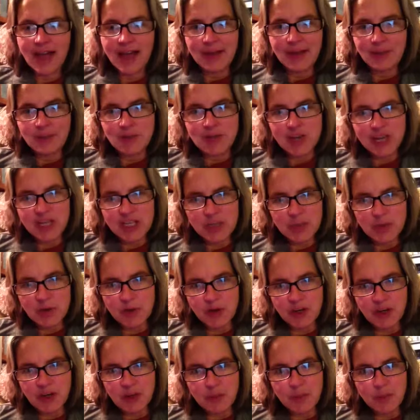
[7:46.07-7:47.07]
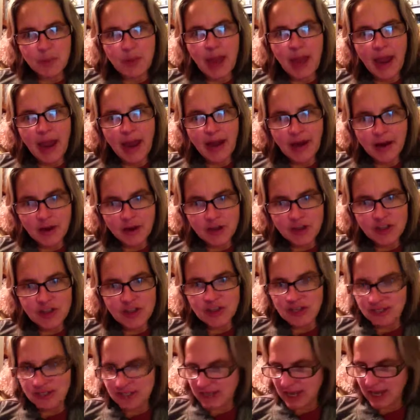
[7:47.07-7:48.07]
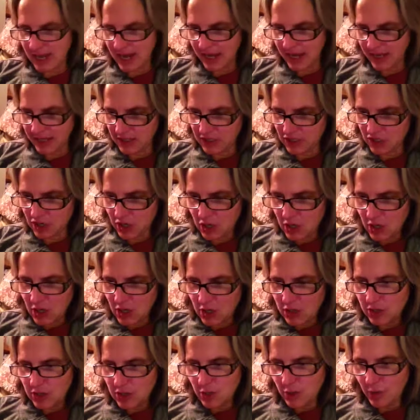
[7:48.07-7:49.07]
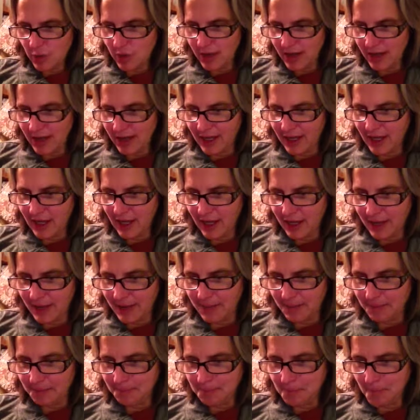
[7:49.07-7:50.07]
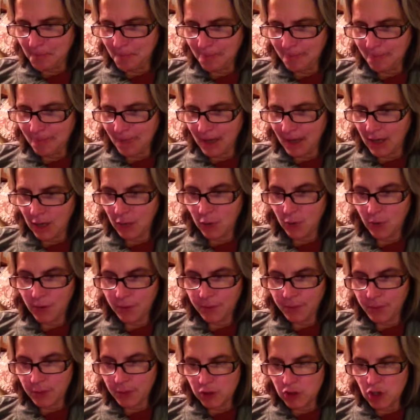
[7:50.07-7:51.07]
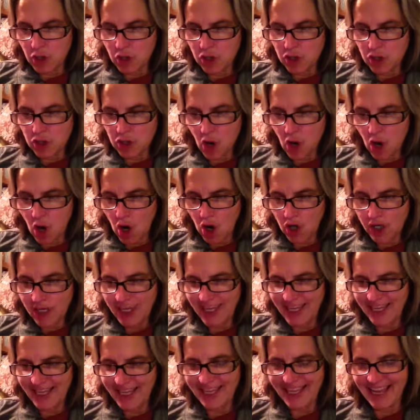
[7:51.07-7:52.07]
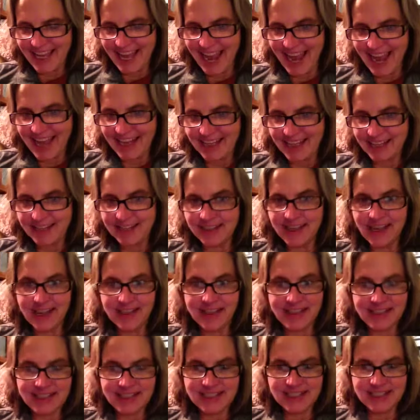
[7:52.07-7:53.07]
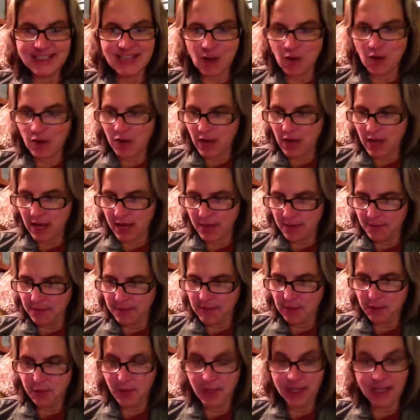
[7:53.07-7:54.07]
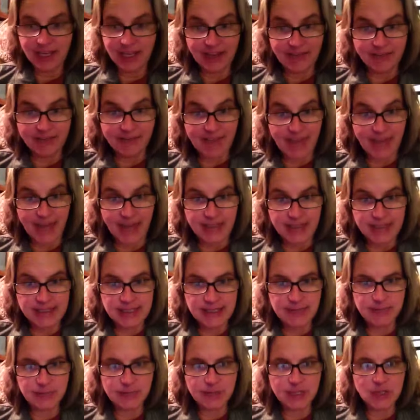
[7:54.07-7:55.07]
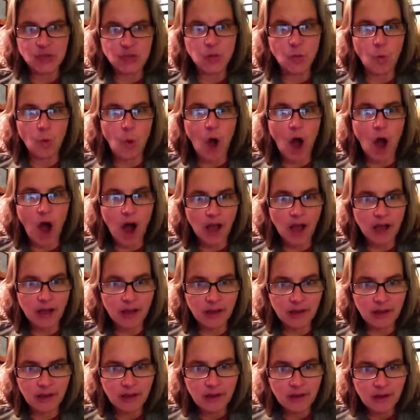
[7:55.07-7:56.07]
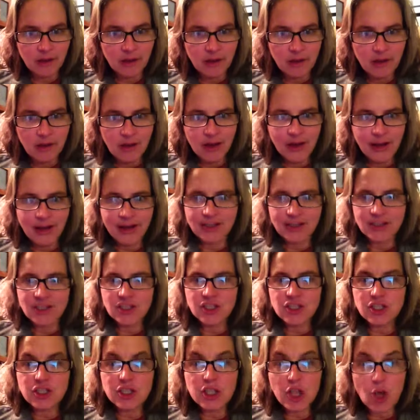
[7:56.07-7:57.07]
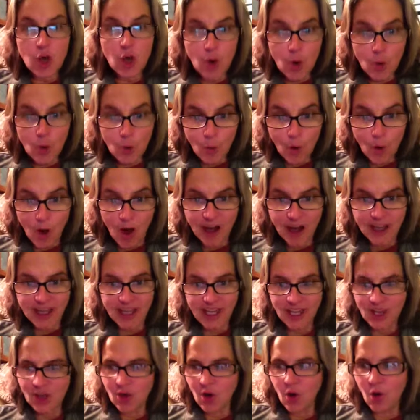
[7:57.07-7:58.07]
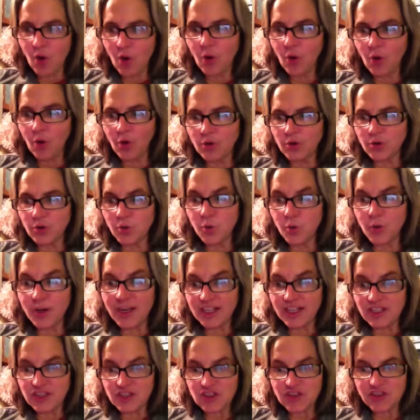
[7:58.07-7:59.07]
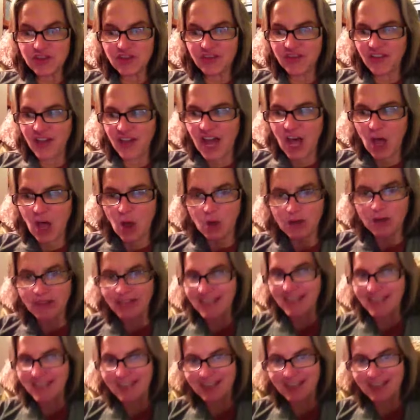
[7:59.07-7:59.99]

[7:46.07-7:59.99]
Shakespeare compares the knight to a crippled, tardy-gated. This spelling of gait means walk. A slow-walking old witch, foul and